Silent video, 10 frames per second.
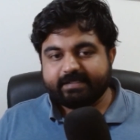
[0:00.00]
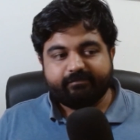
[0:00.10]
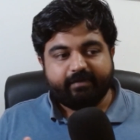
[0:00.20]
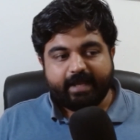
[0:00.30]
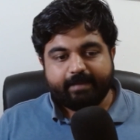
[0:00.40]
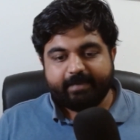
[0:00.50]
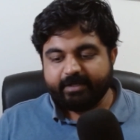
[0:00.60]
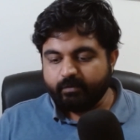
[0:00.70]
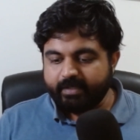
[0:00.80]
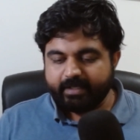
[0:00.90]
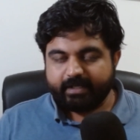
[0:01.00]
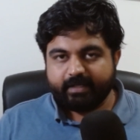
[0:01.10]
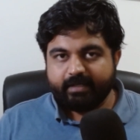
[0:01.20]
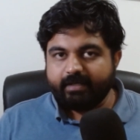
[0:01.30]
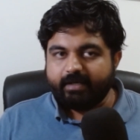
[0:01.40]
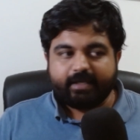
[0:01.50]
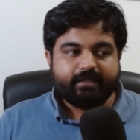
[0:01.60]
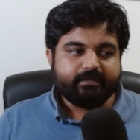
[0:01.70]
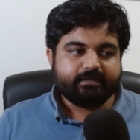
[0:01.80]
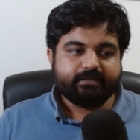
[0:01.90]
And why am I doing it?
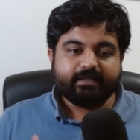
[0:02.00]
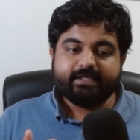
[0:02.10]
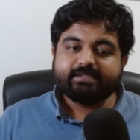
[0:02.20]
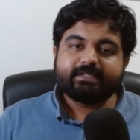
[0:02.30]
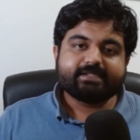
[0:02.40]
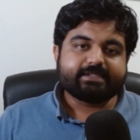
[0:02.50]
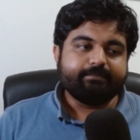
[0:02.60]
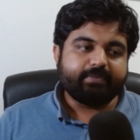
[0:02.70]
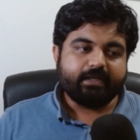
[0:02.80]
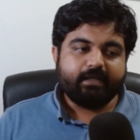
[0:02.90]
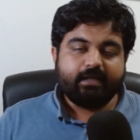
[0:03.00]
Again, the reason is simple.